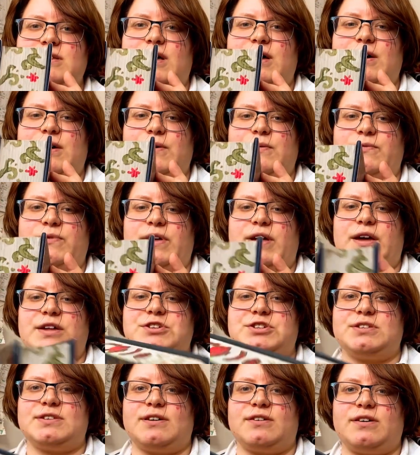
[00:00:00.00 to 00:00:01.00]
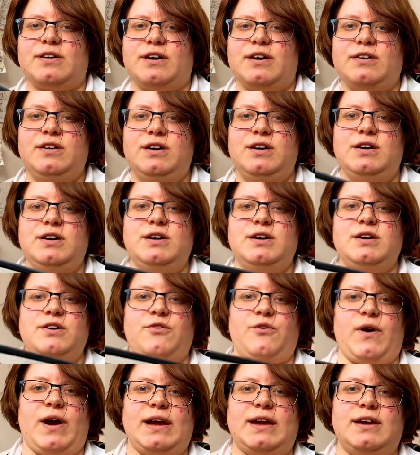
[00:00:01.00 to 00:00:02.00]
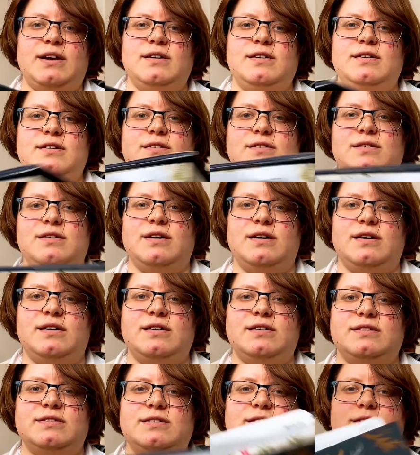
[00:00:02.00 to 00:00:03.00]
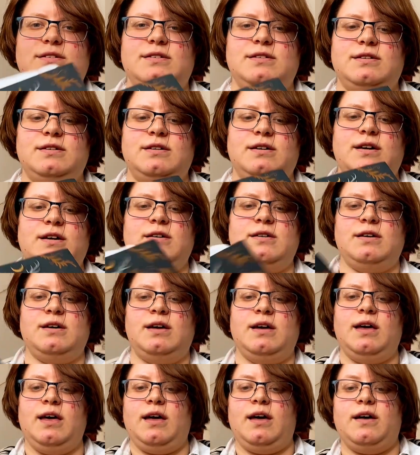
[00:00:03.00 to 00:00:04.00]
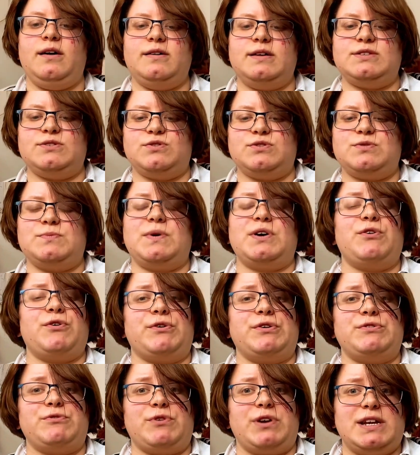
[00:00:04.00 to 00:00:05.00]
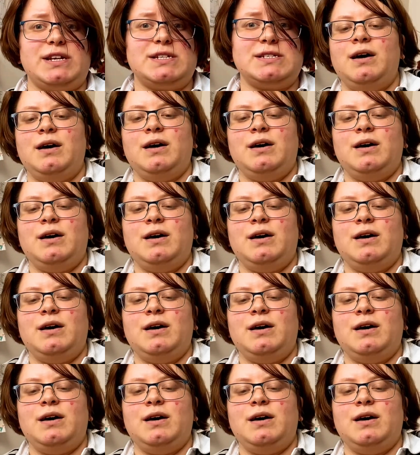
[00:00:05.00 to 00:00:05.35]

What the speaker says: The edges are grey, and it's also my current read.